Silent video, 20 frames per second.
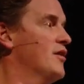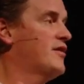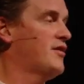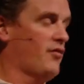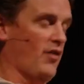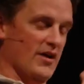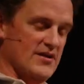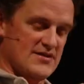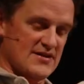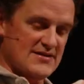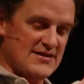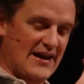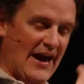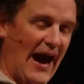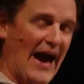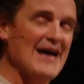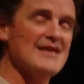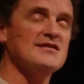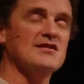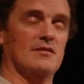it creates this
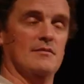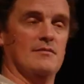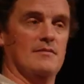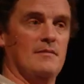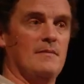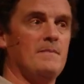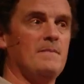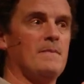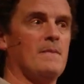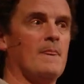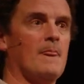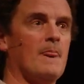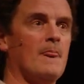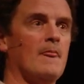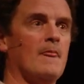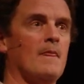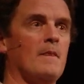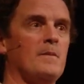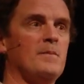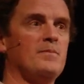chasm.
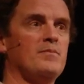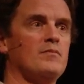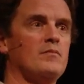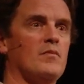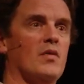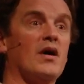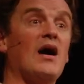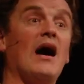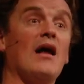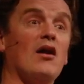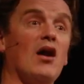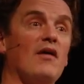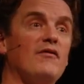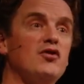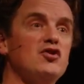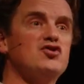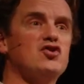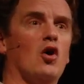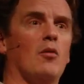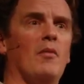But God loved
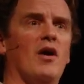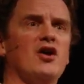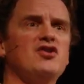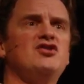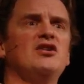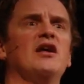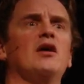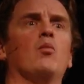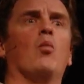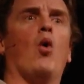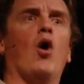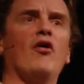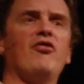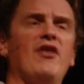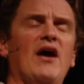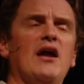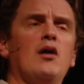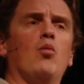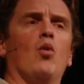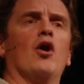you so much, he didn't want
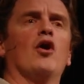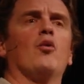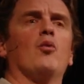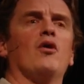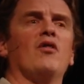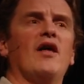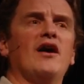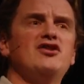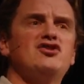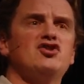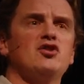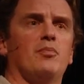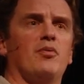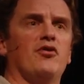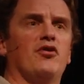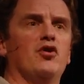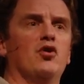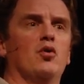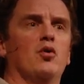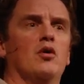that. He wanted a relationship
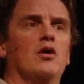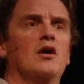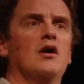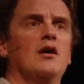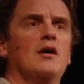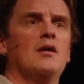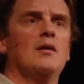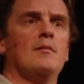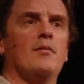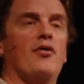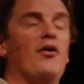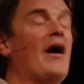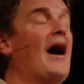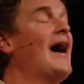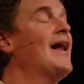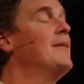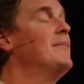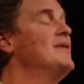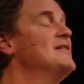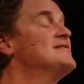with you. But there
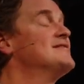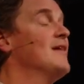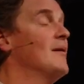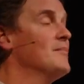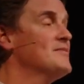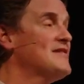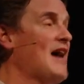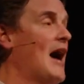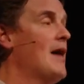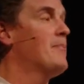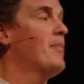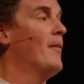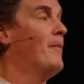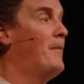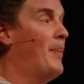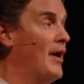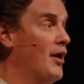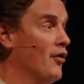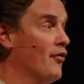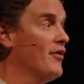had to be some type
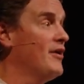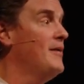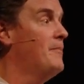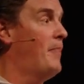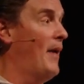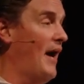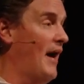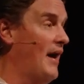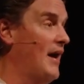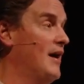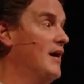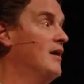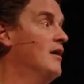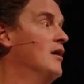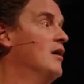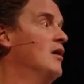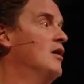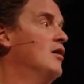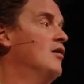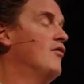of penalty paid
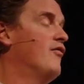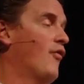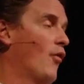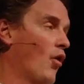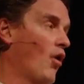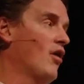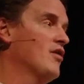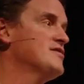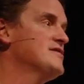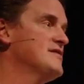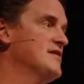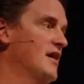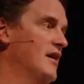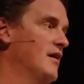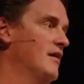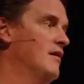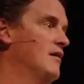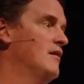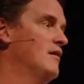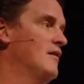for our
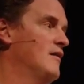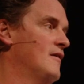sin.